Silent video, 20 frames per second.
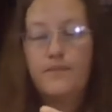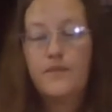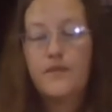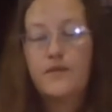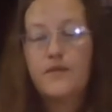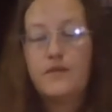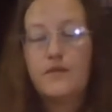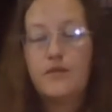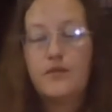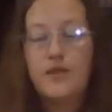
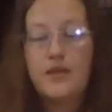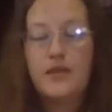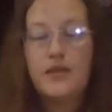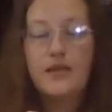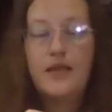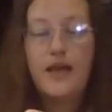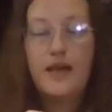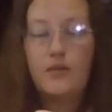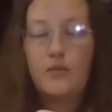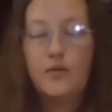So I did
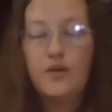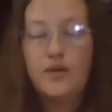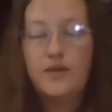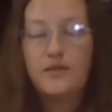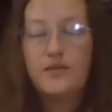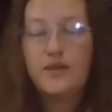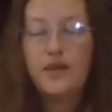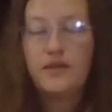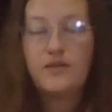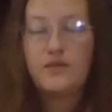that
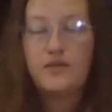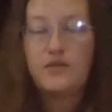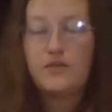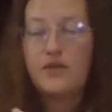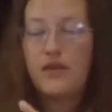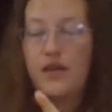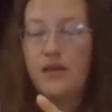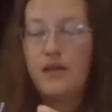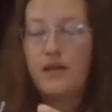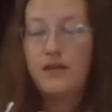once
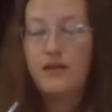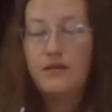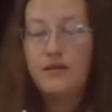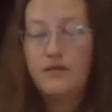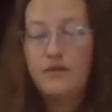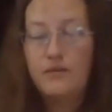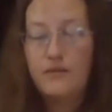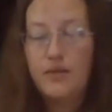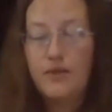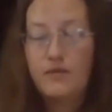yesterday.
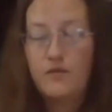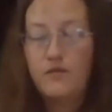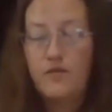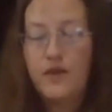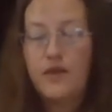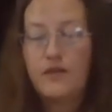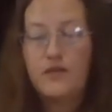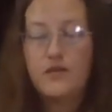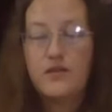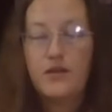Went and
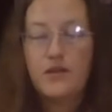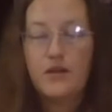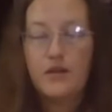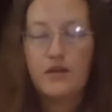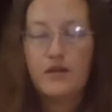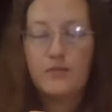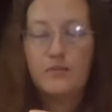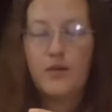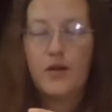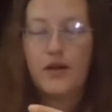fetched the
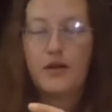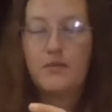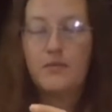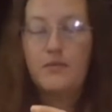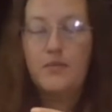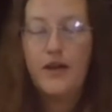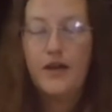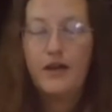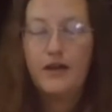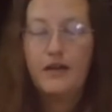herd, brought him
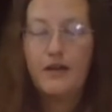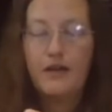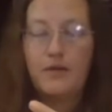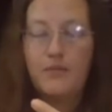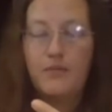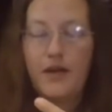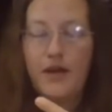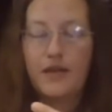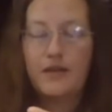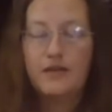back, got
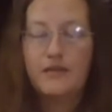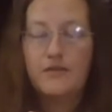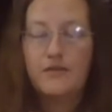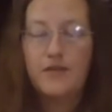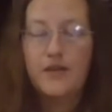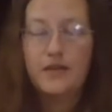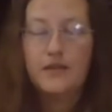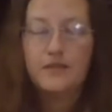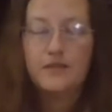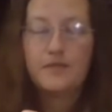him back in the
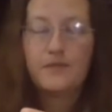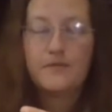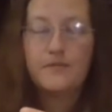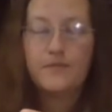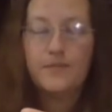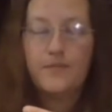fence.